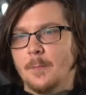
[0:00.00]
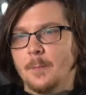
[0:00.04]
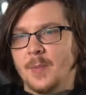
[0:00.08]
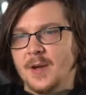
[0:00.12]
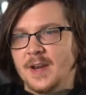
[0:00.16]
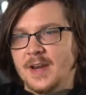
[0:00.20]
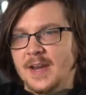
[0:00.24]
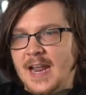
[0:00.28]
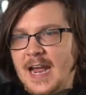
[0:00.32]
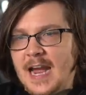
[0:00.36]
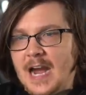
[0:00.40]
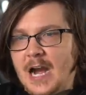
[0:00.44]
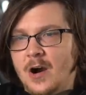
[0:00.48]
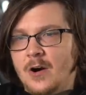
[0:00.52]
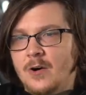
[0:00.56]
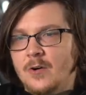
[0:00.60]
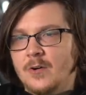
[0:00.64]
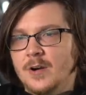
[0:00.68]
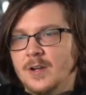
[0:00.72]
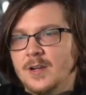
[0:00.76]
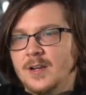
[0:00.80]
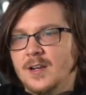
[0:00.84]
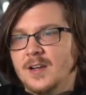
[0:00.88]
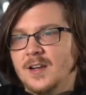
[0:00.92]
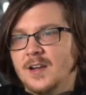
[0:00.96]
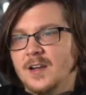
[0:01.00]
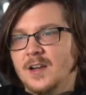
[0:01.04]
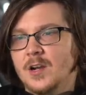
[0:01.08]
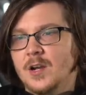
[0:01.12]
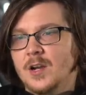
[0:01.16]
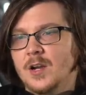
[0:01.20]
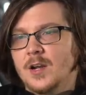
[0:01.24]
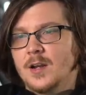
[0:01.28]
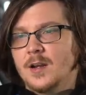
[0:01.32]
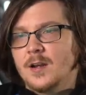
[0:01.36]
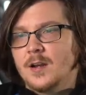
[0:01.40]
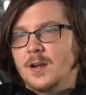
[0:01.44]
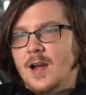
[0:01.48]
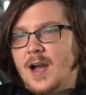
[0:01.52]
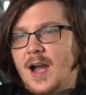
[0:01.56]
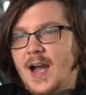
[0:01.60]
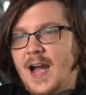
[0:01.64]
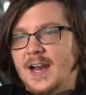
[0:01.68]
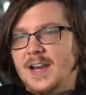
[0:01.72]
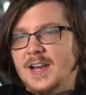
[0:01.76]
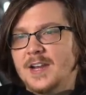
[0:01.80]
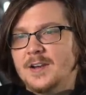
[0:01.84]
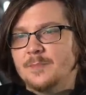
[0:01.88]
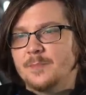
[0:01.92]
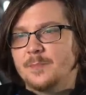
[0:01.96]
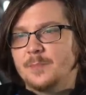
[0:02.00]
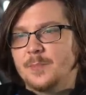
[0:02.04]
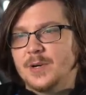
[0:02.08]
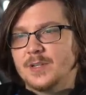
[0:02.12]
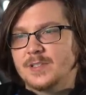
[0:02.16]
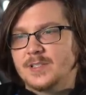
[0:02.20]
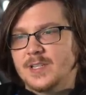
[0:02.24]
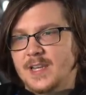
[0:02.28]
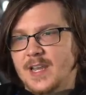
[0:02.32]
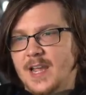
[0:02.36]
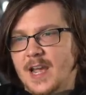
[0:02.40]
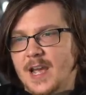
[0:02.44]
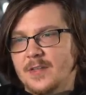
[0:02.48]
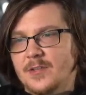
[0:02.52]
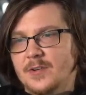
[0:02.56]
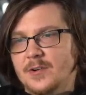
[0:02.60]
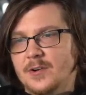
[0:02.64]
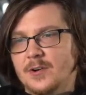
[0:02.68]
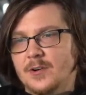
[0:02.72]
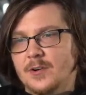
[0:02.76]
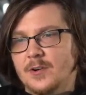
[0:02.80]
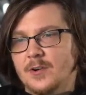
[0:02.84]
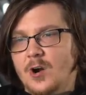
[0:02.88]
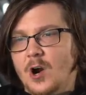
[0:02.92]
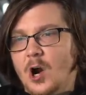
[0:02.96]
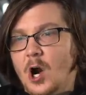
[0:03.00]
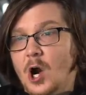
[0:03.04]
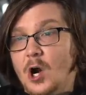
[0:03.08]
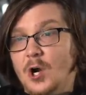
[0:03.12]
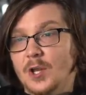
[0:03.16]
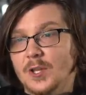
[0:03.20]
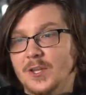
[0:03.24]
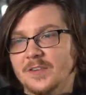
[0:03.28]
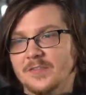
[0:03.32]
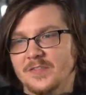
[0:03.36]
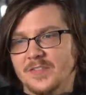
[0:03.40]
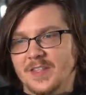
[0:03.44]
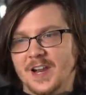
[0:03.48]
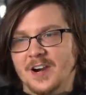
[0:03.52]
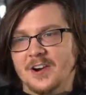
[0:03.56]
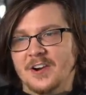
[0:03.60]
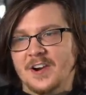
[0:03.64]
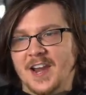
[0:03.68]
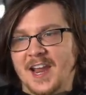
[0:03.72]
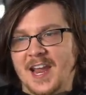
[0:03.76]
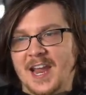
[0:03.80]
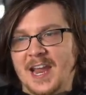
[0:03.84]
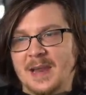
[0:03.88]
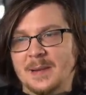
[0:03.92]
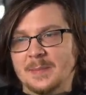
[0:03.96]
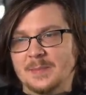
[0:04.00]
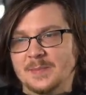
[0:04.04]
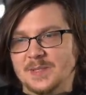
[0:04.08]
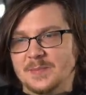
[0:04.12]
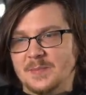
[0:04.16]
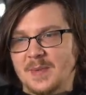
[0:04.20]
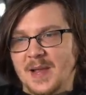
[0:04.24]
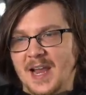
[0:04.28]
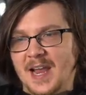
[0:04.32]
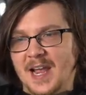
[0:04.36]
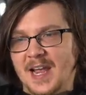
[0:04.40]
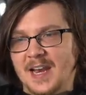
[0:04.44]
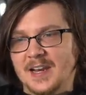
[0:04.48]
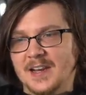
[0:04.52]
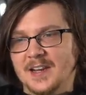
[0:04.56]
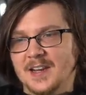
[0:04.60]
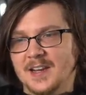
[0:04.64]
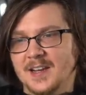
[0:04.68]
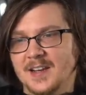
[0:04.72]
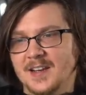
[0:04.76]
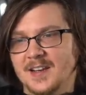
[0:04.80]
but now I didn't put together all of their names, man.